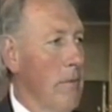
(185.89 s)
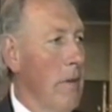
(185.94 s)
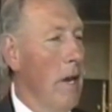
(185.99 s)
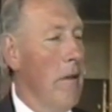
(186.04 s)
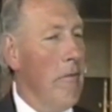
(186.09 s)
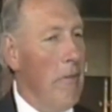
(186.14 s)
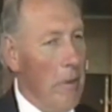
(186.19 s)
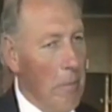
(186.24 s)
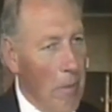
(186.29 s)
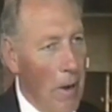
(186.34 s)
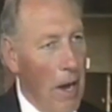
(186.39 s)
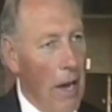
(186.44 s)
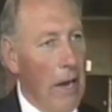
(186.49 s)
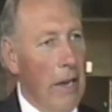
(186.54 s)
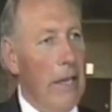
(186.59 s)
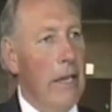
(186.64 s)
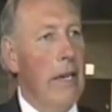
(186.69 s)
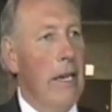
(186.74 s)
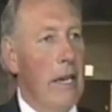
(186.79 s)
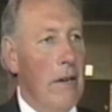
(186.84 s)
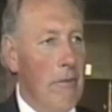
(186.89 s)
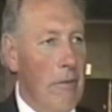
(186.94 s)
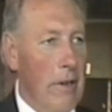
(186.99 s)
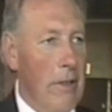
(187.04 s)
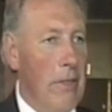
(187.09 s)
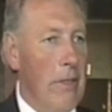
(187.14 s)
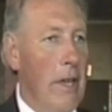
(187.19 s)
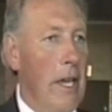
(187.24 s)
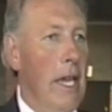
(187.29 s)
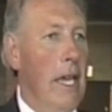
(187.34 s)
everybody and
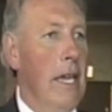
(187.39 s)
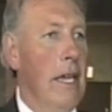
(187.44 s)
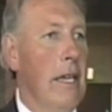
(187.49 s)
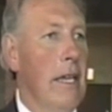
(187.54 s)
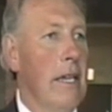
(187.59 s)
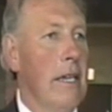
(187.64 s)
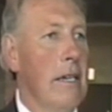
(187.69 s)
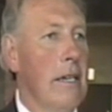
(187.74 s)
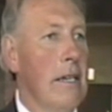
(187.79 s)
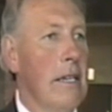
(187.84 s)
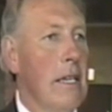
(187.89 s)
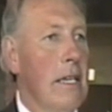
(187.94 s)
everything, and